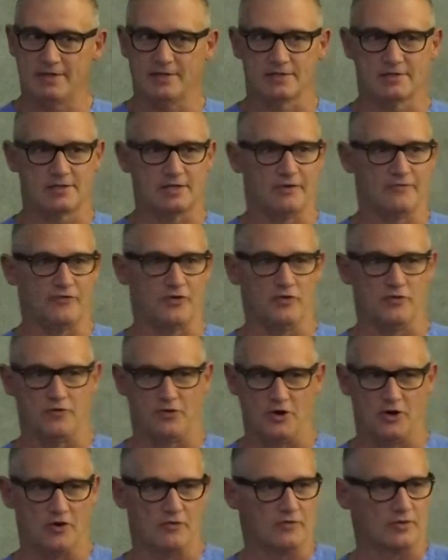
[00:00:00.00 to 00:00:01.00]
this stuff over
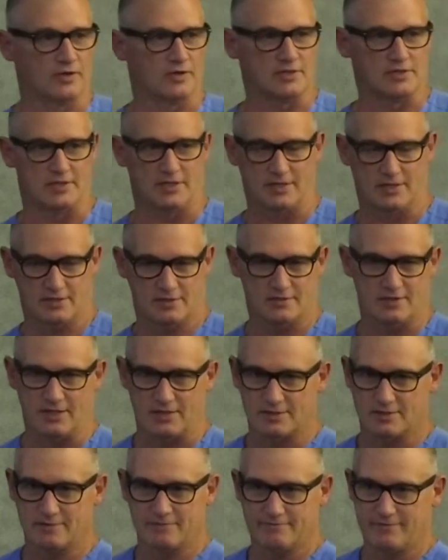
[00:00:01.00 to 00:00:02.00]
and over because
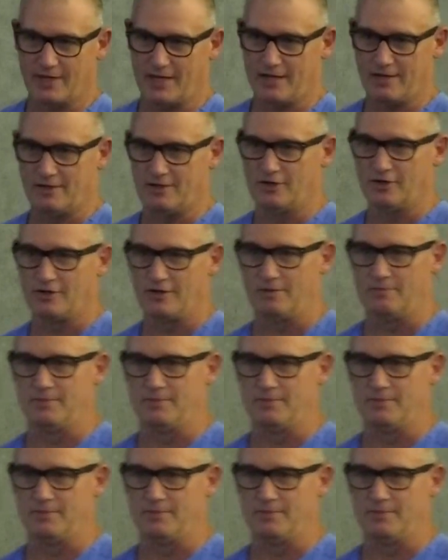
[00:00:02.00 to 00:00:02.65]
that's how you learn it.